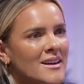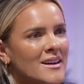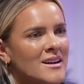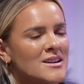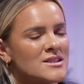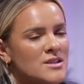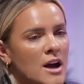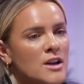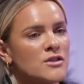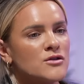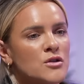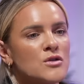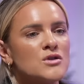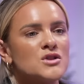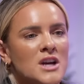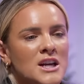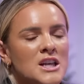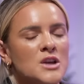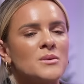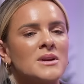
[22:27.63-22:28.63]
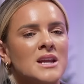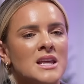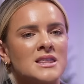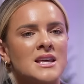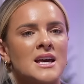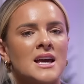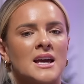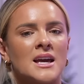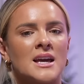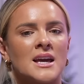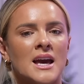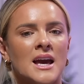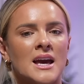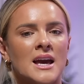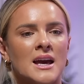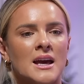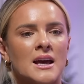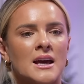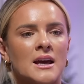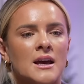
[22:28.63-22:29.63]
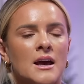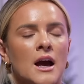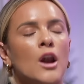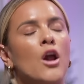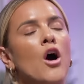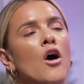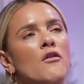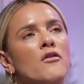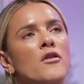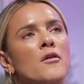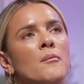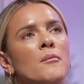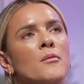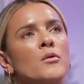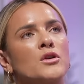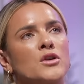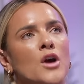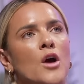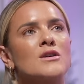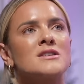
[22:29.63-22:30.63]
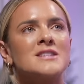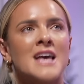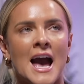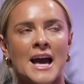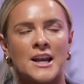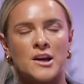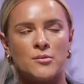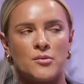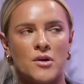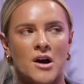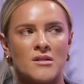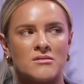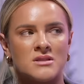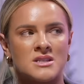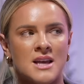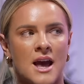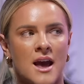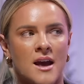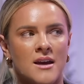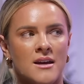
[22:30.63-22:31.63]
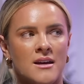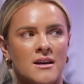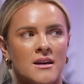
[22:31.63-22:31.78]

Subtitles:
Because I do genuinely think, a lot of them would go to Edinburgh, I would say.